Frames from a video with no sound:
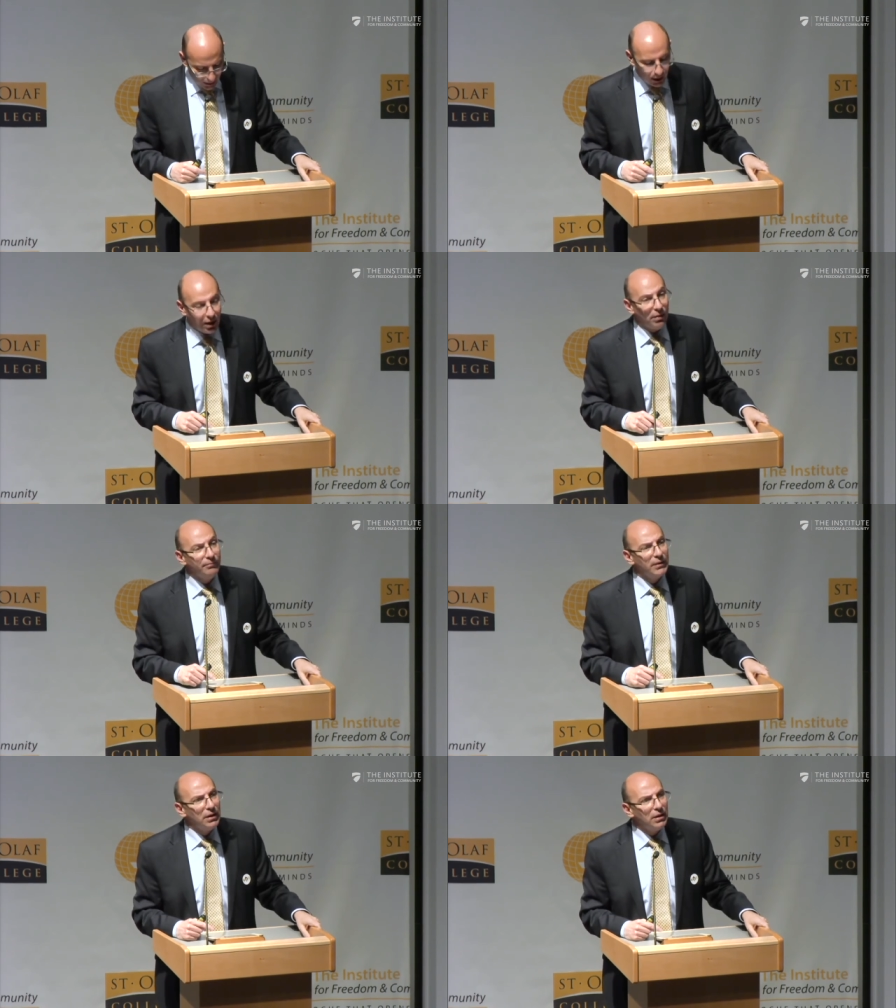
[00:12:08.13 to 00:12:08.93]
uh,
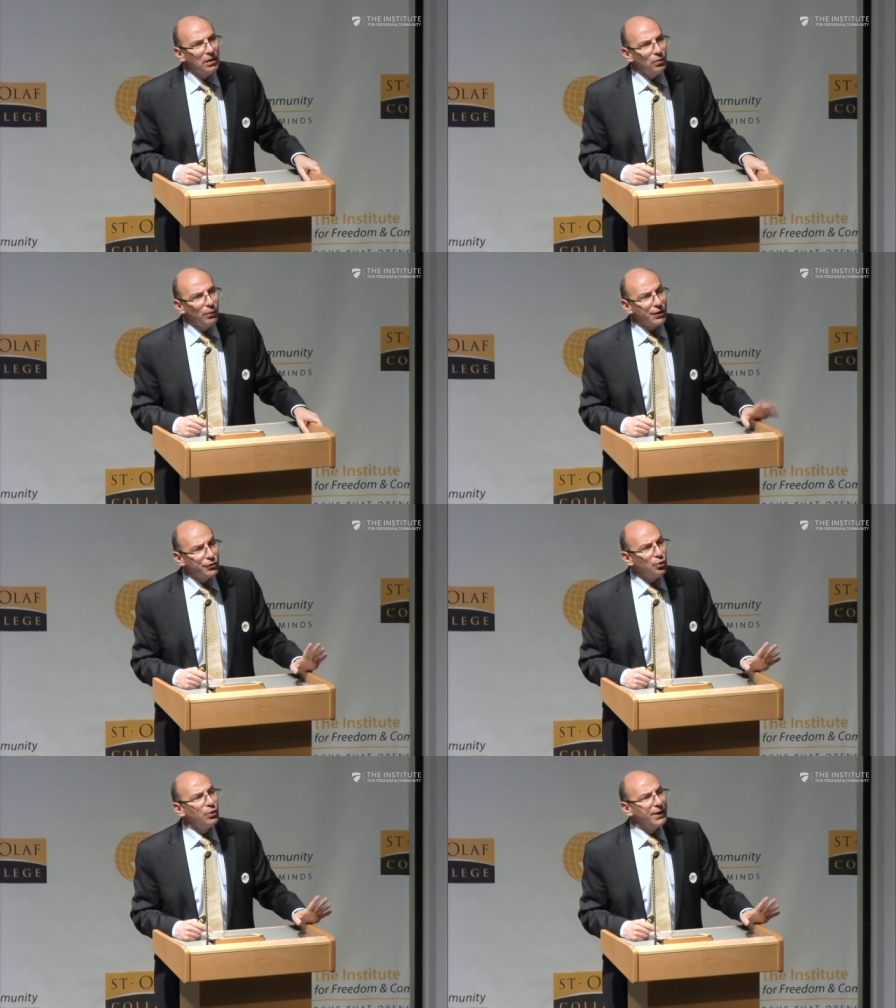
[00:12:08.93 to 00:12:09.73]
were
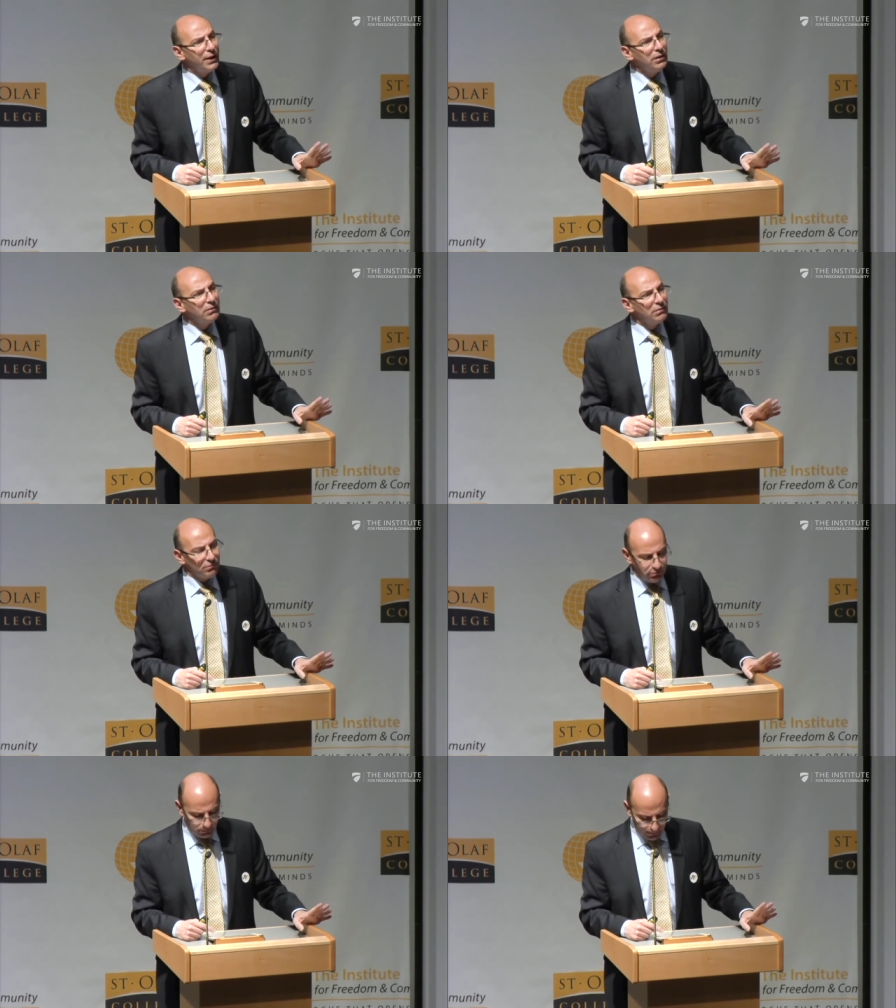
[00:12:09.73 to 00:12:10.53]
talking
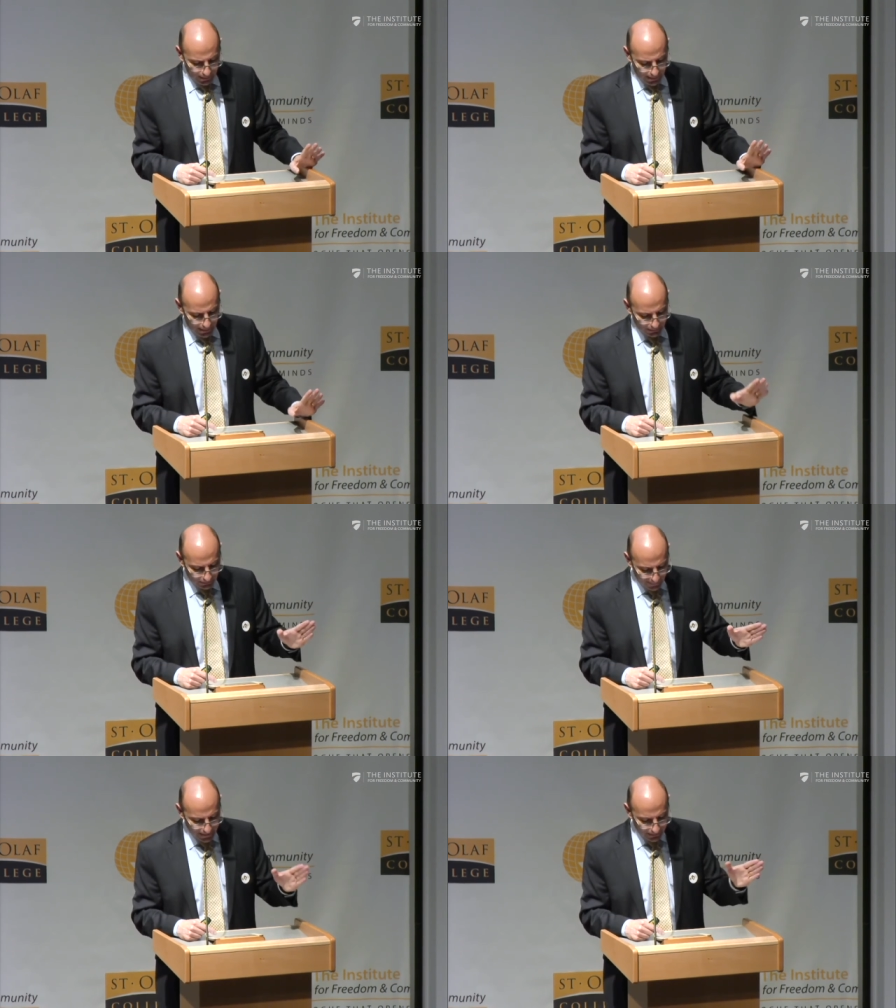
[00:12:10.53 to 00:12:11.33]

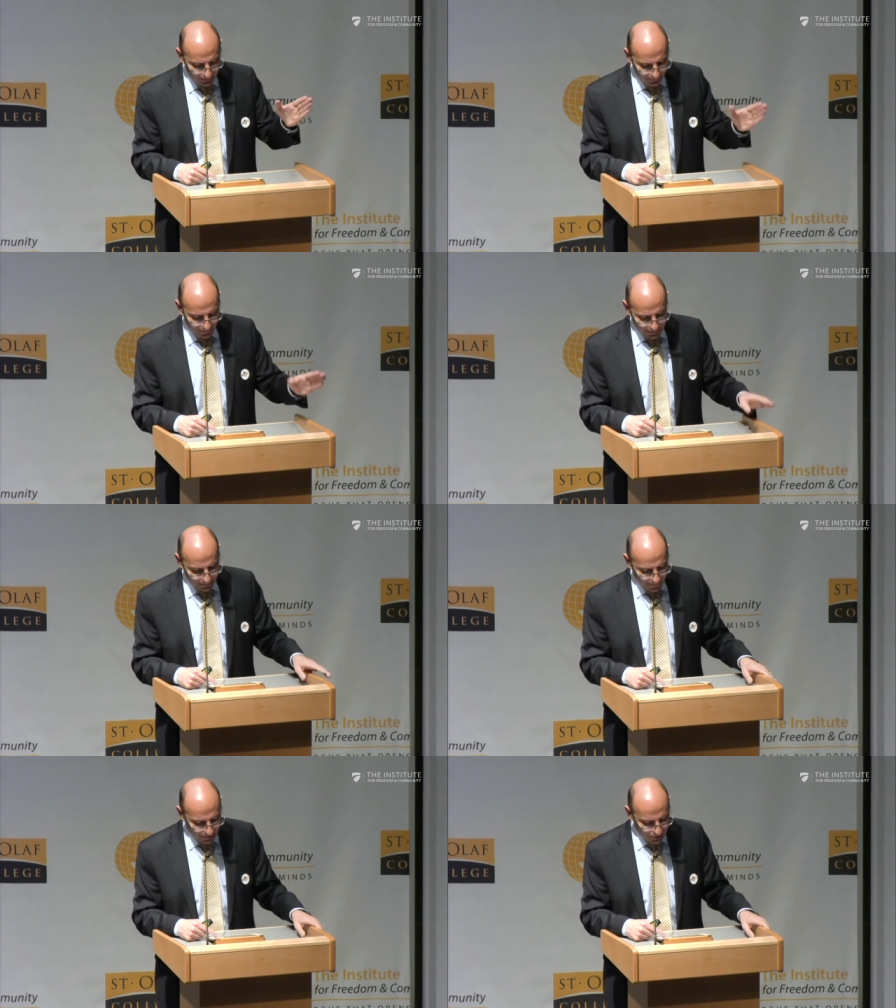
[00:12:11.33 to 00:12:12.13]
and made their
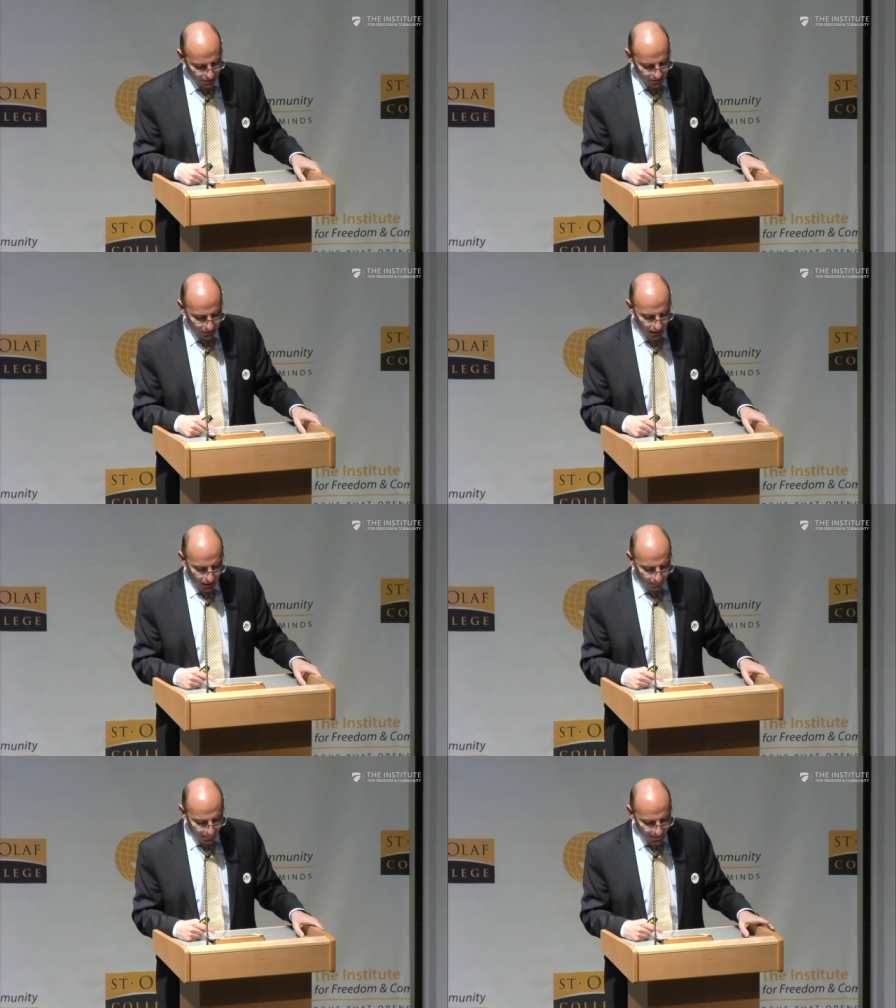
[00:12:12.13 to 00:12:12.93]
speeches
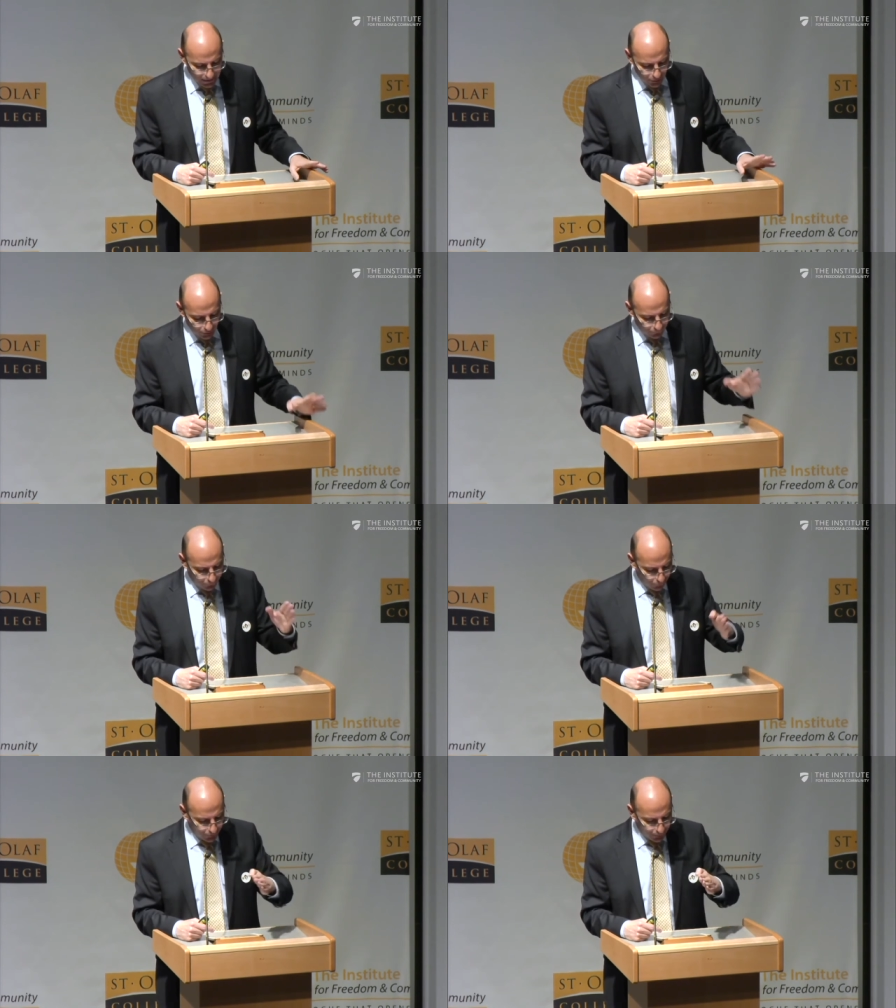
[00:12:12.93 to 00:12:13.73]
based on
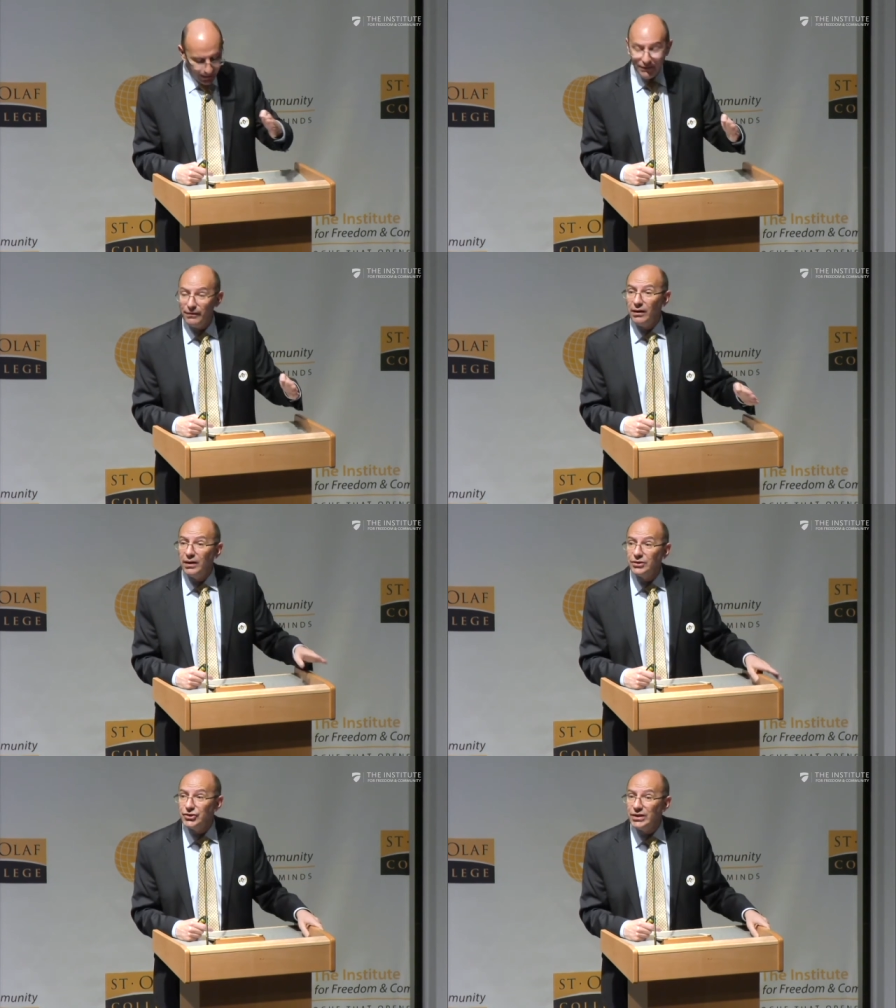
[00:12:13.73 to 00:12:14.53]
fourth
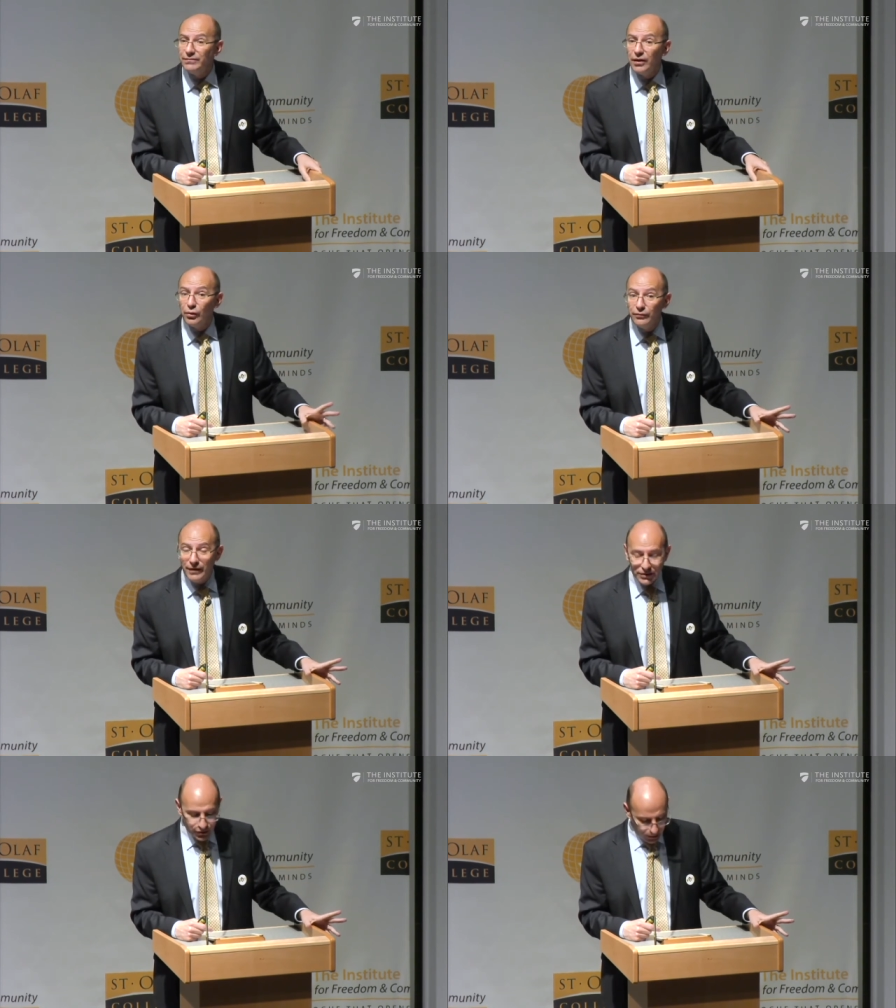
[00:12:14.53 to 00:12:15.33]
Geneva, uh, Geneva
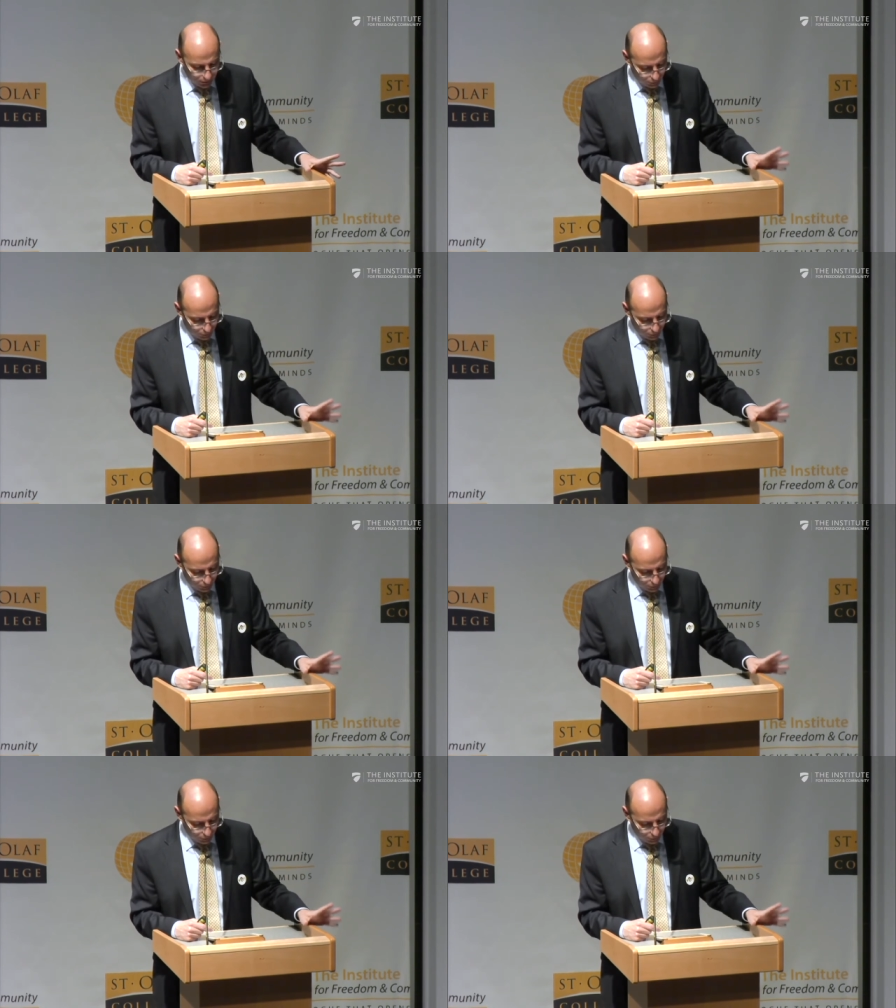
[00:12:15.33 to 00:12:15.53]
Convention